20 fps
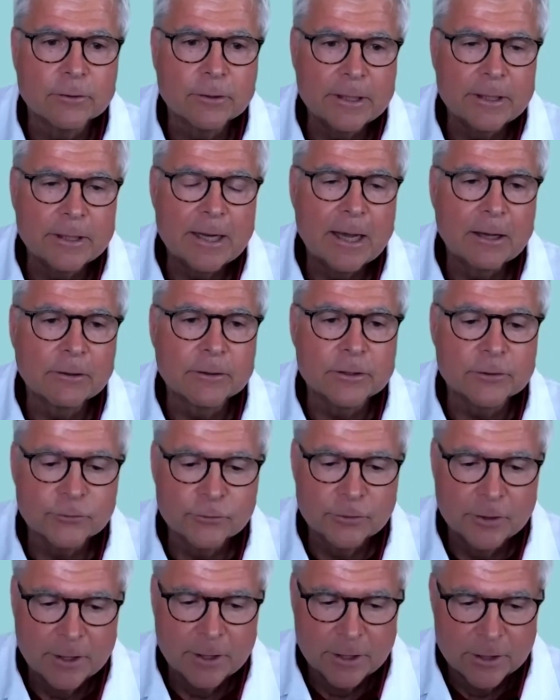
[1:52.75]
And now
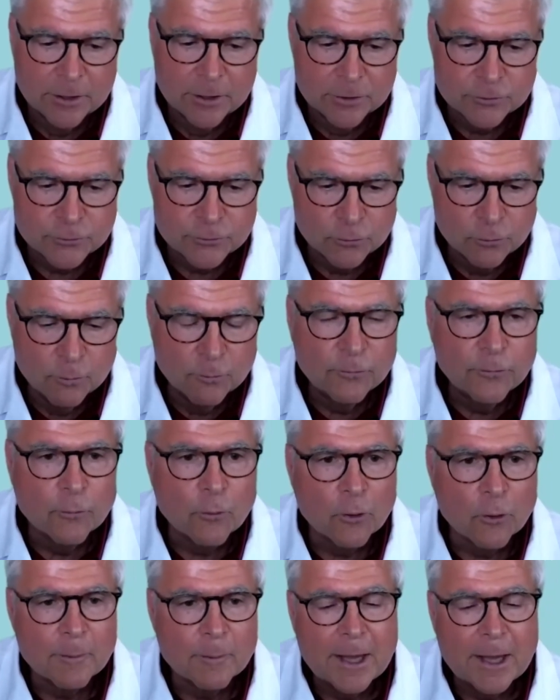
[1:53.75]
this Zoom
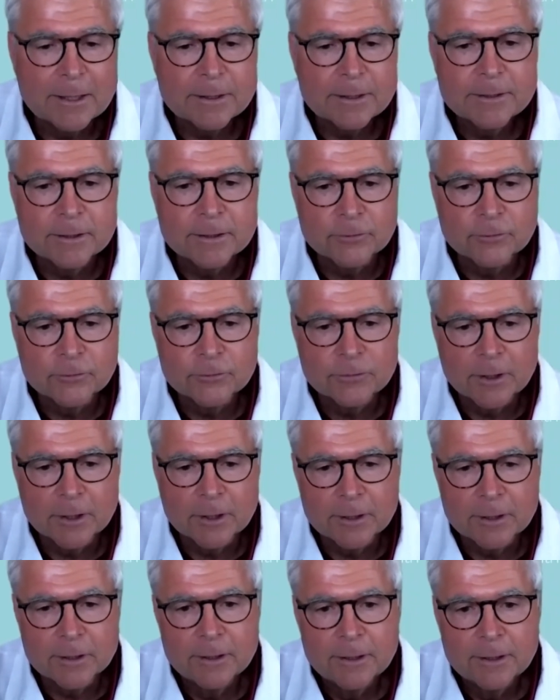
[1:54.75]
format is
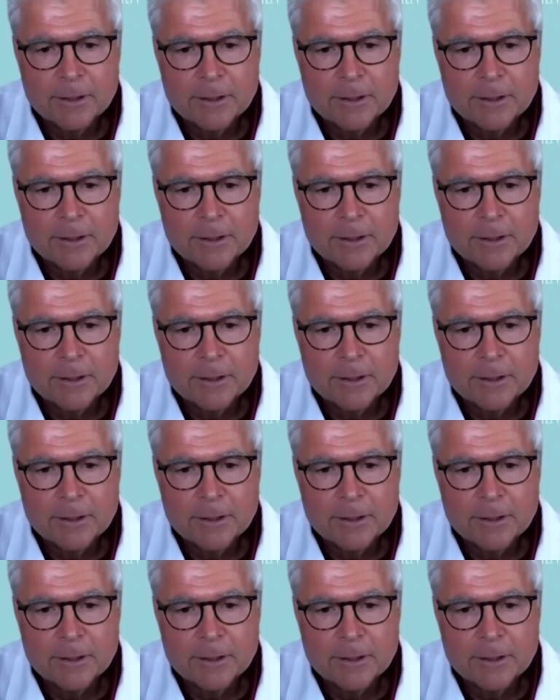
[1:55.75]
uh,